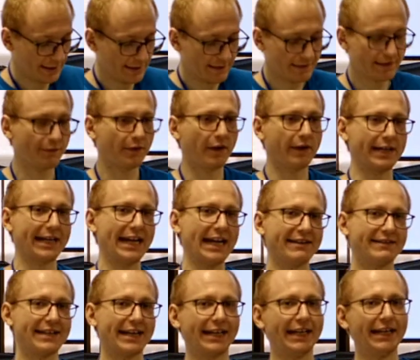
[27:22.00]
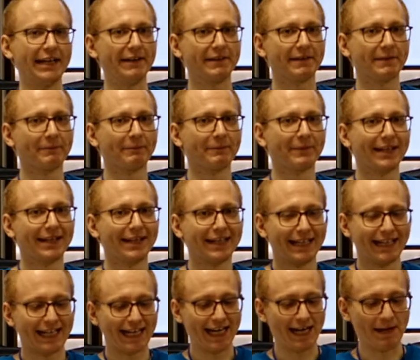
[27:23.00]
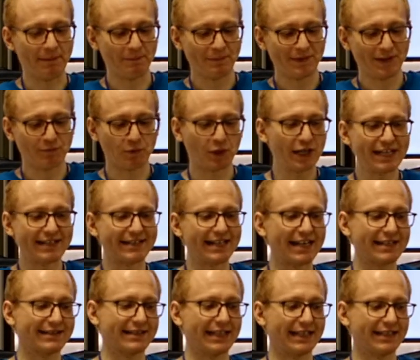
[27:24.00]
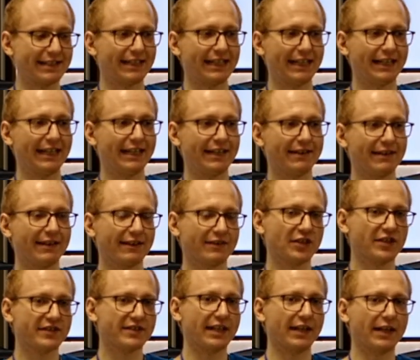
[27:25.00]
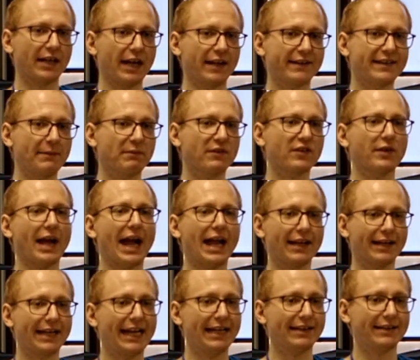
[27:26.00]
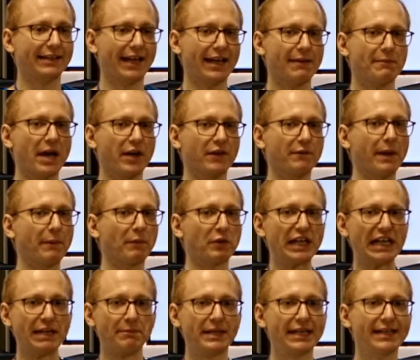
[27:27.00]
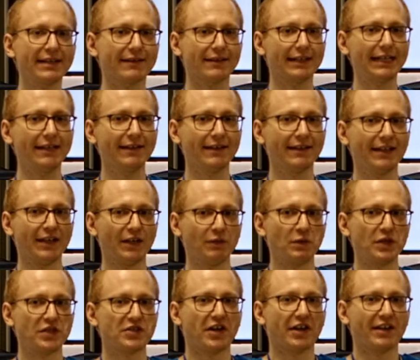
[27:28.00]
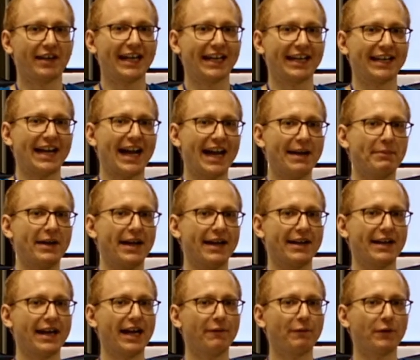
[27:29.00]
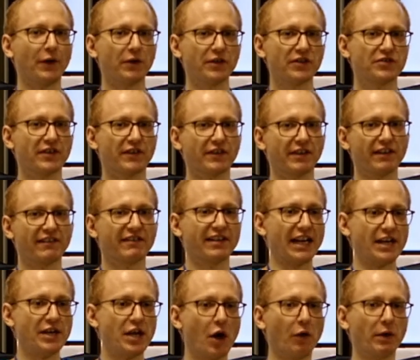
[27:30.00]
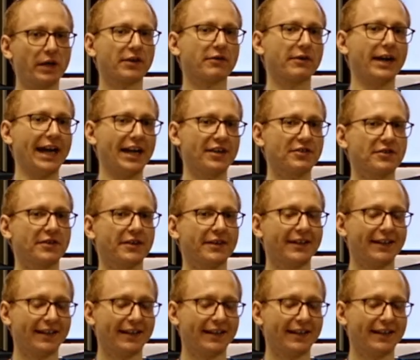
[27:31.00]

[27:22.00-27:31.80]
Safari can't take a hint. Um, what it does, it, it just attempts to allocate that amount of memory immediately, which unlike an iPad and iPhone is just going to say no and crash.